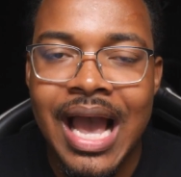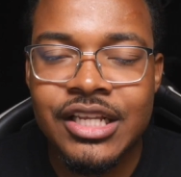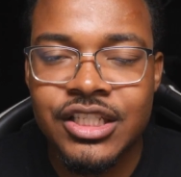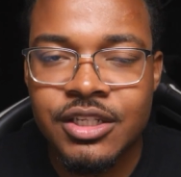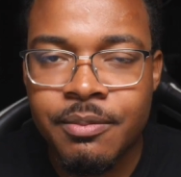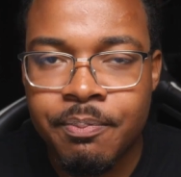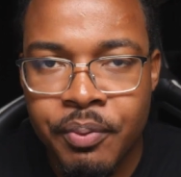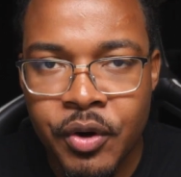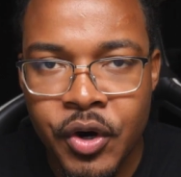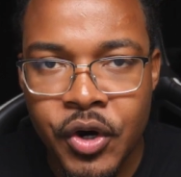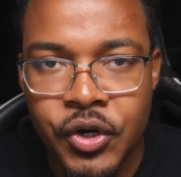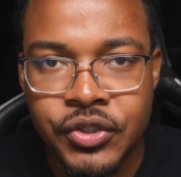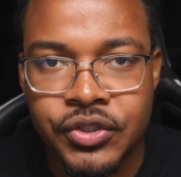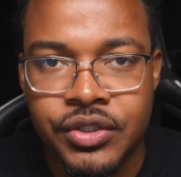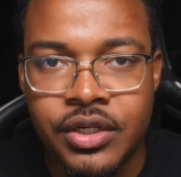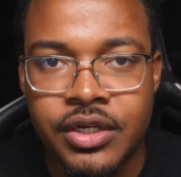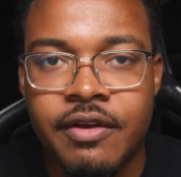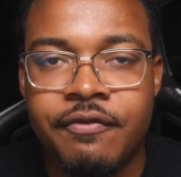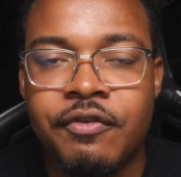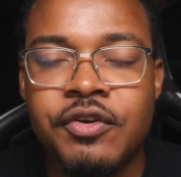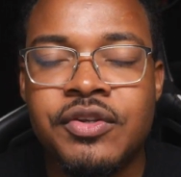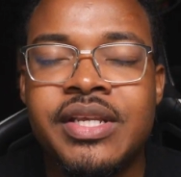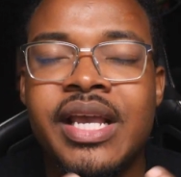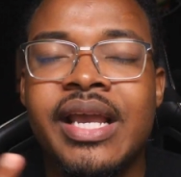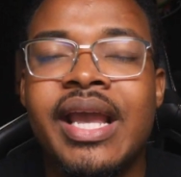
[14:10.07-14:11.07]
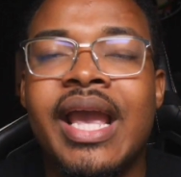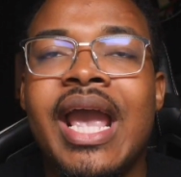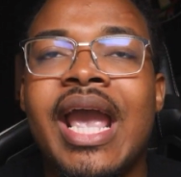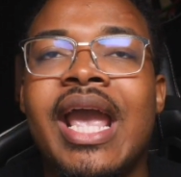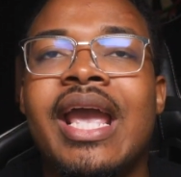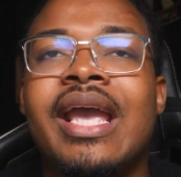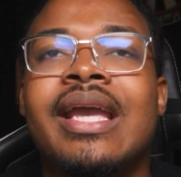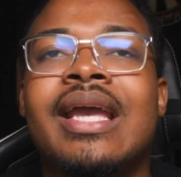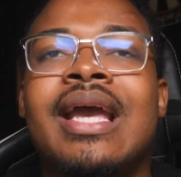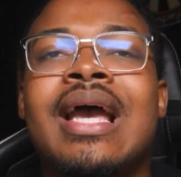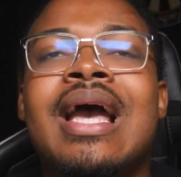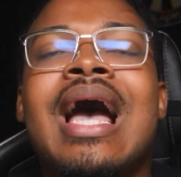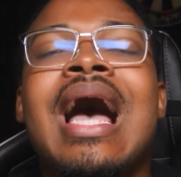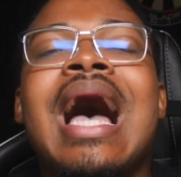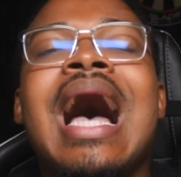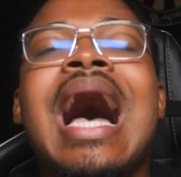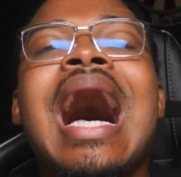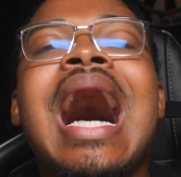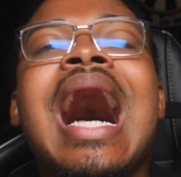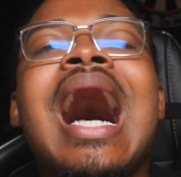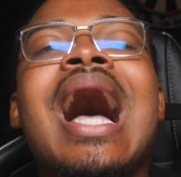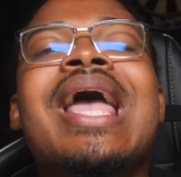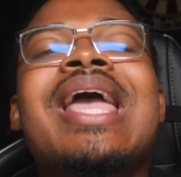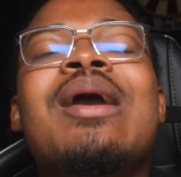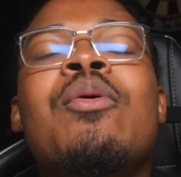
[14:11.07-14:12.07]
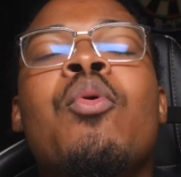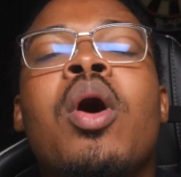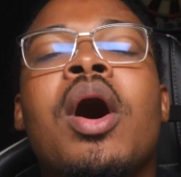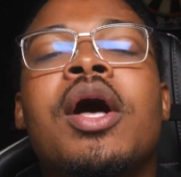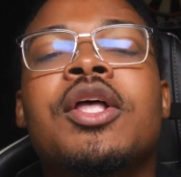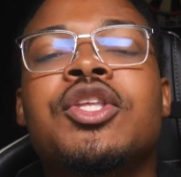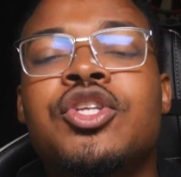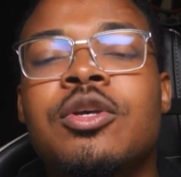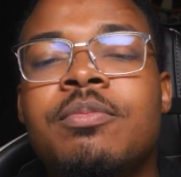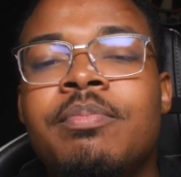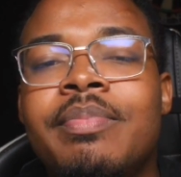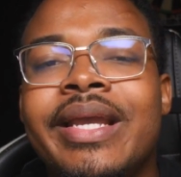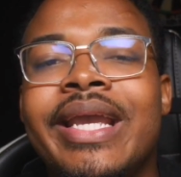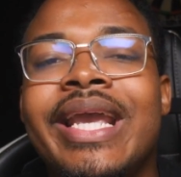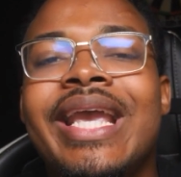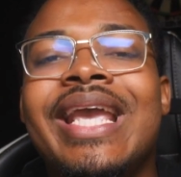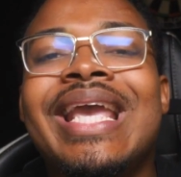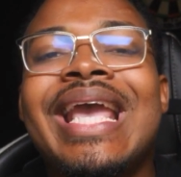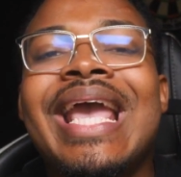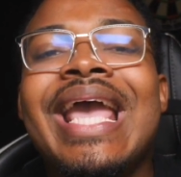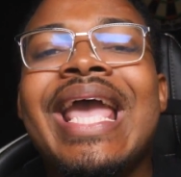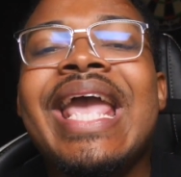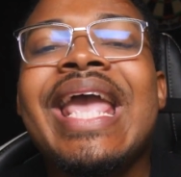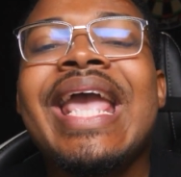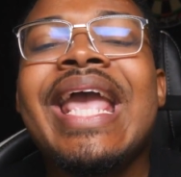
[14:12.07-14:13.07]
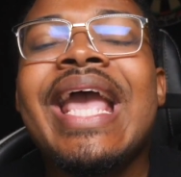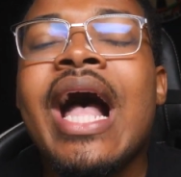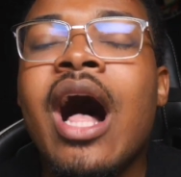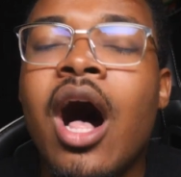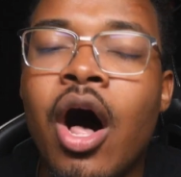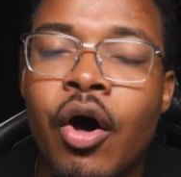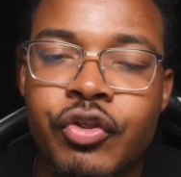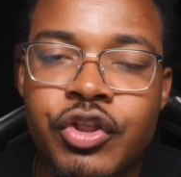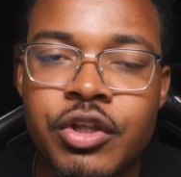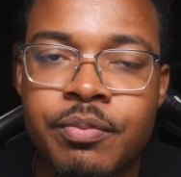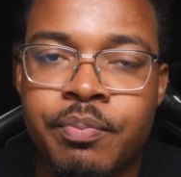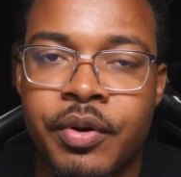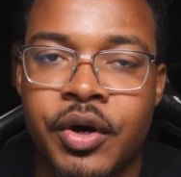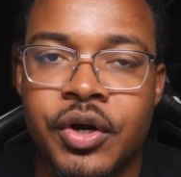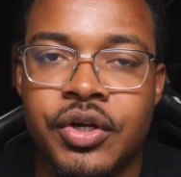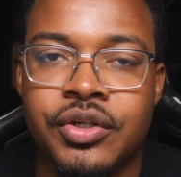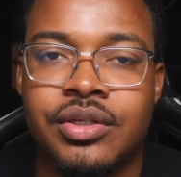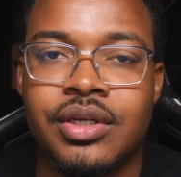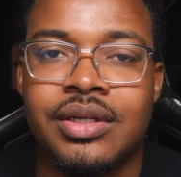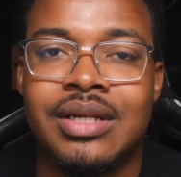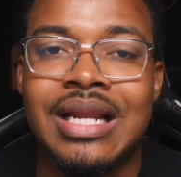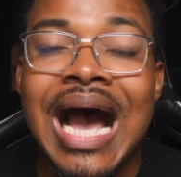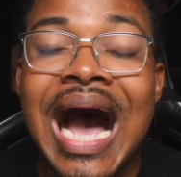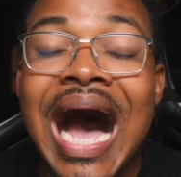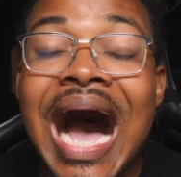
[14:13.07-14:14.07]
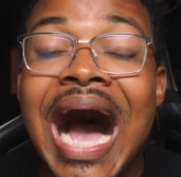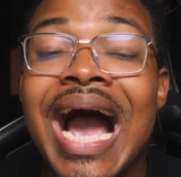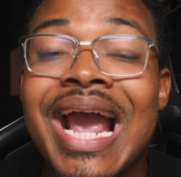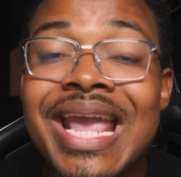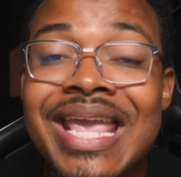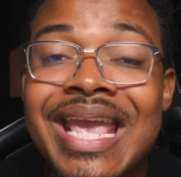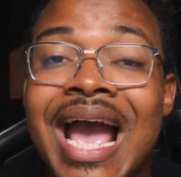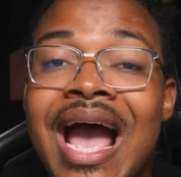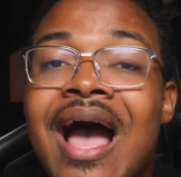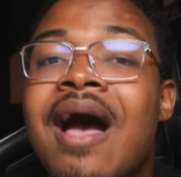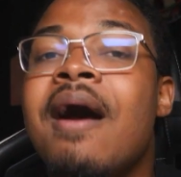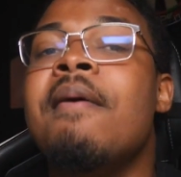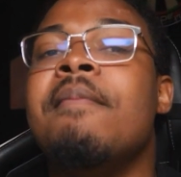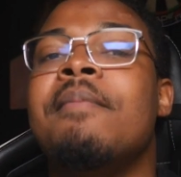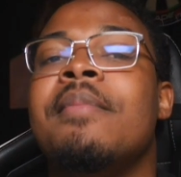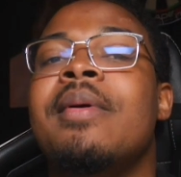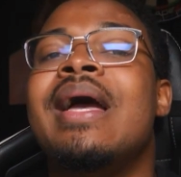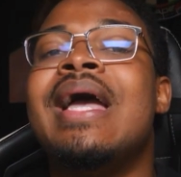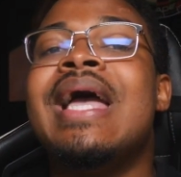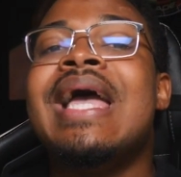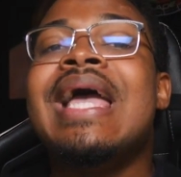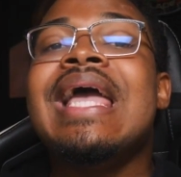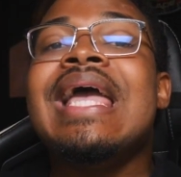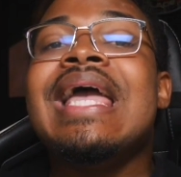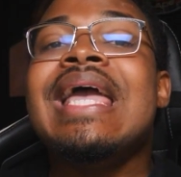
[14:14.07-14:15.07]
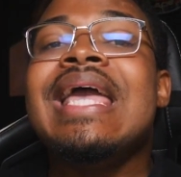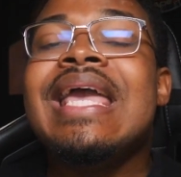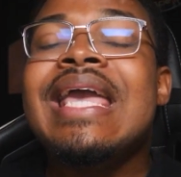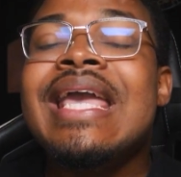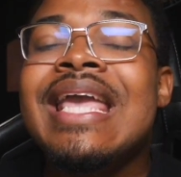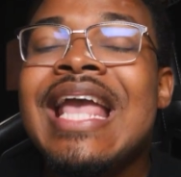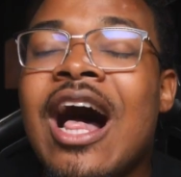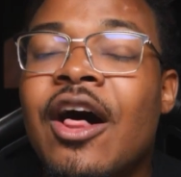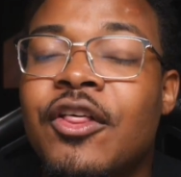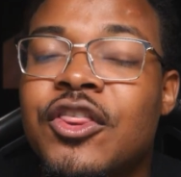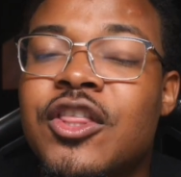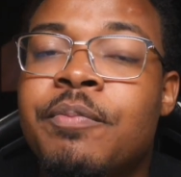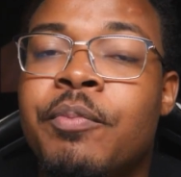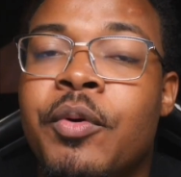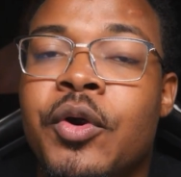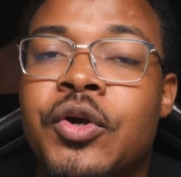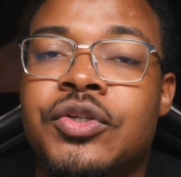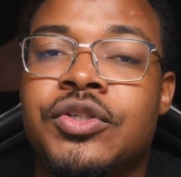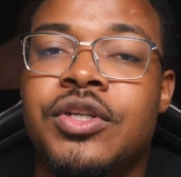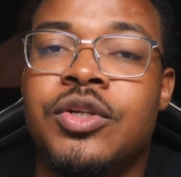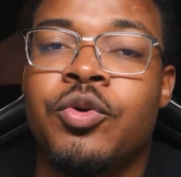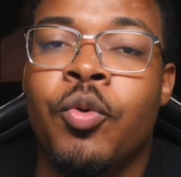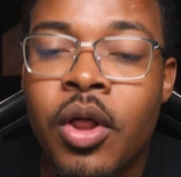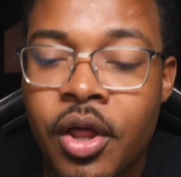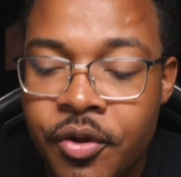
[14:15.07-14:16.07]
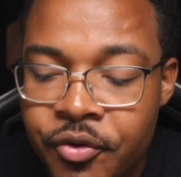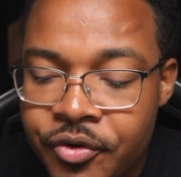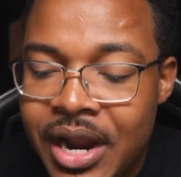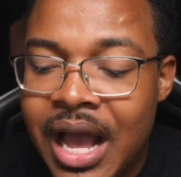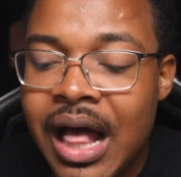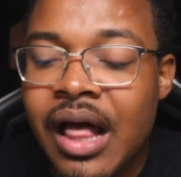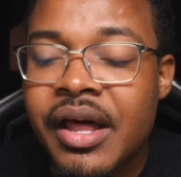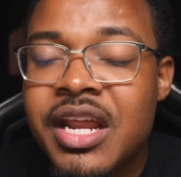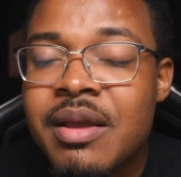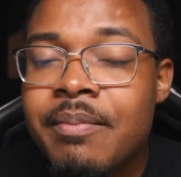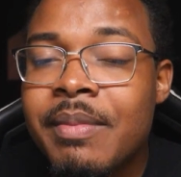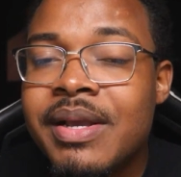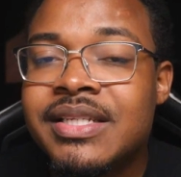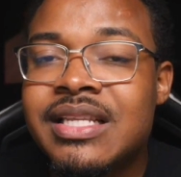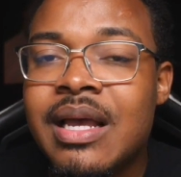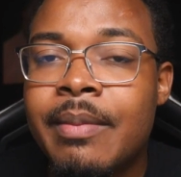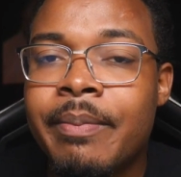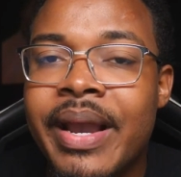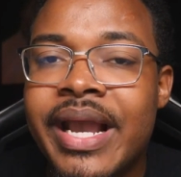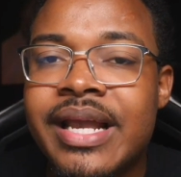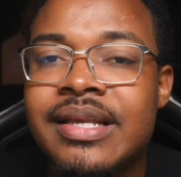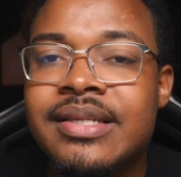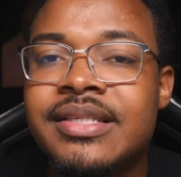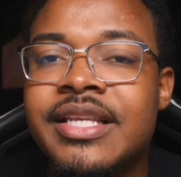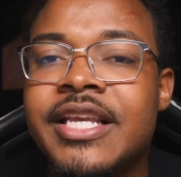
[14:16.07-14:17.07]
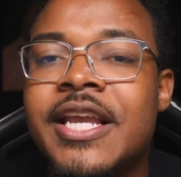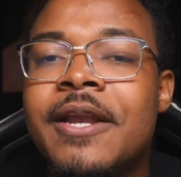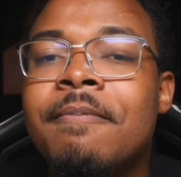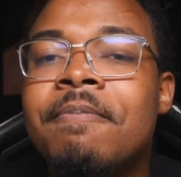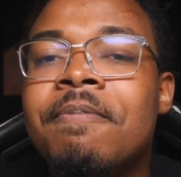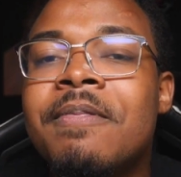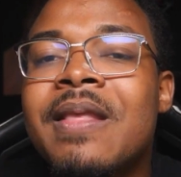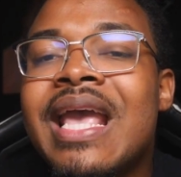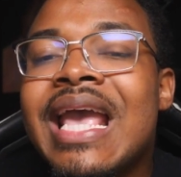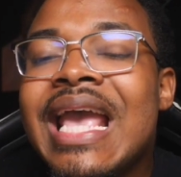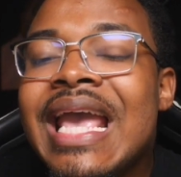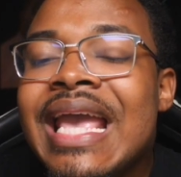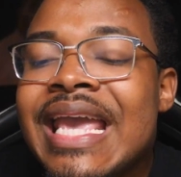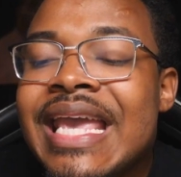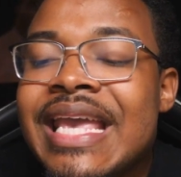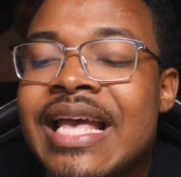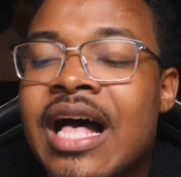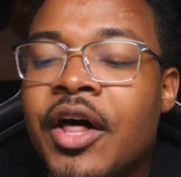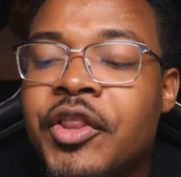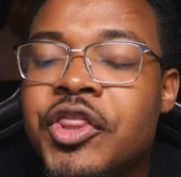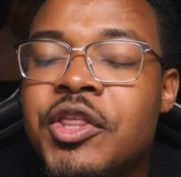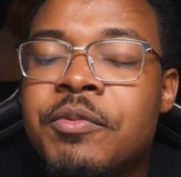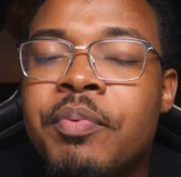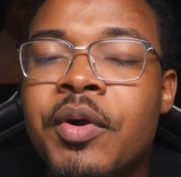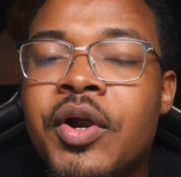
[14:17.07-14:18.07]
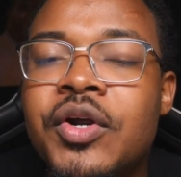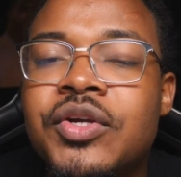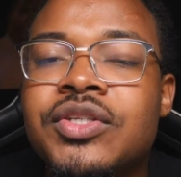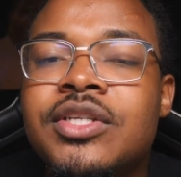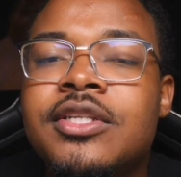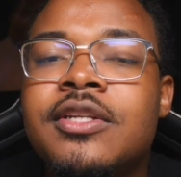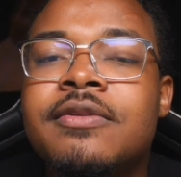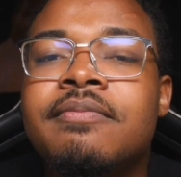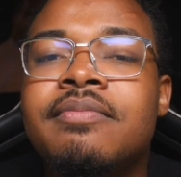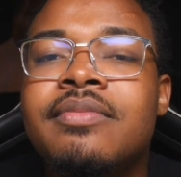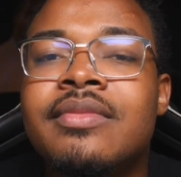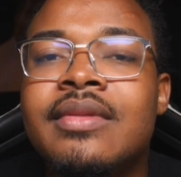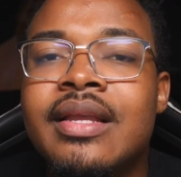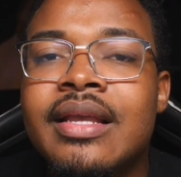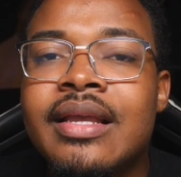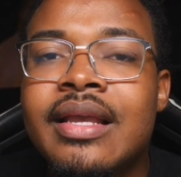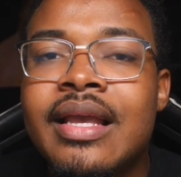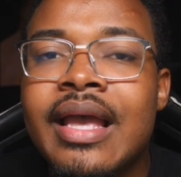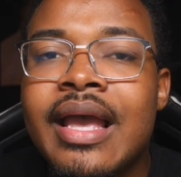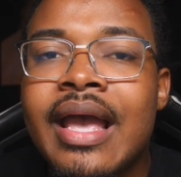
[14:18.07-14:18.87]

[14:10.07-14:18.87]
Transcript: as a person. If you say, hey, I want to be a healthy person, I am a healthy person. Well, in reality, it means that basically a healthy person